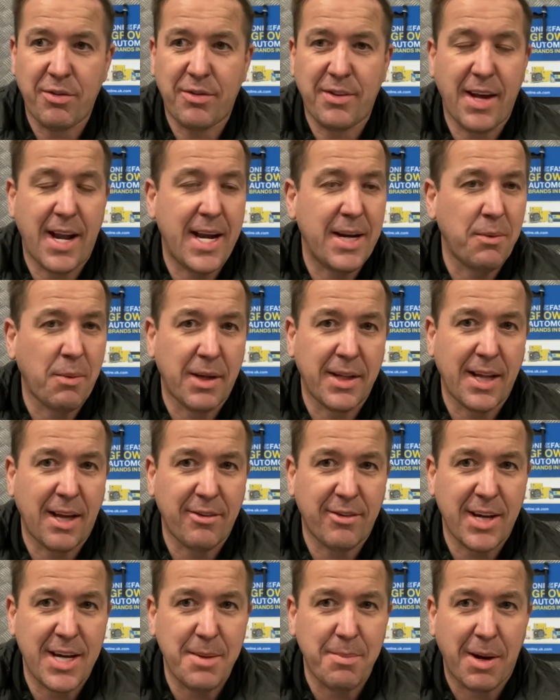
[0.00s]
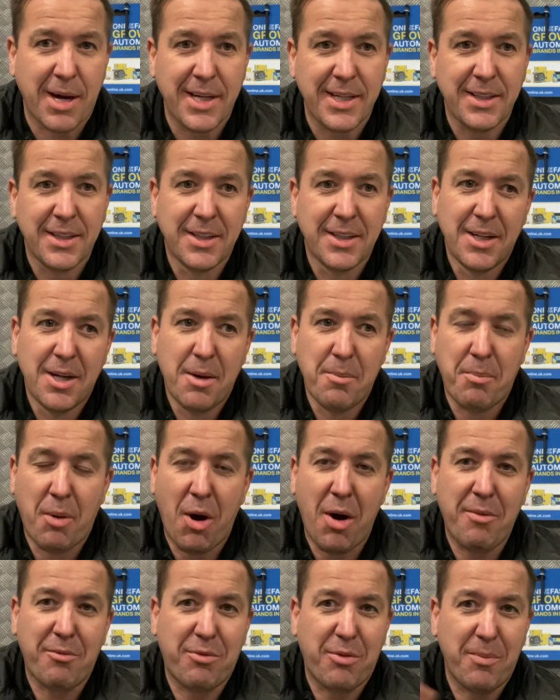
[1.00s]
So anyone does eBay,
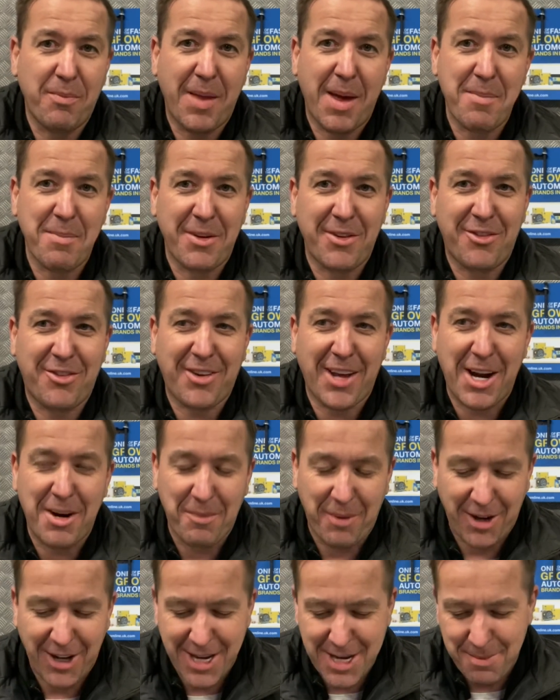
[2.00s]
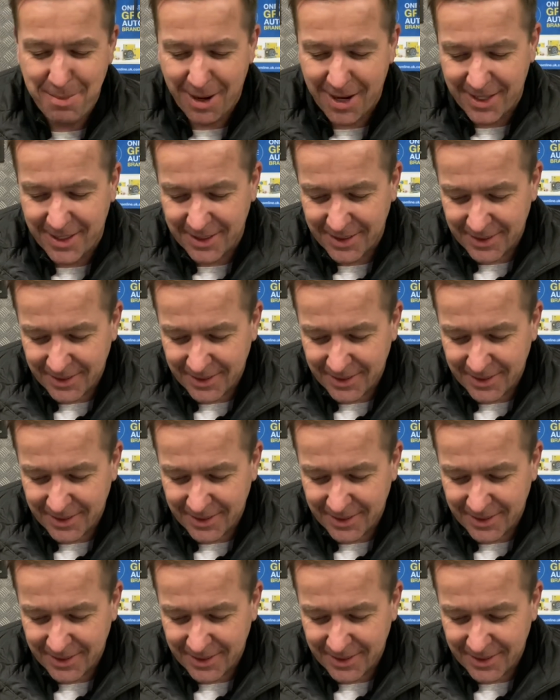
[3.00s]
buy them from them and sell them on eBay.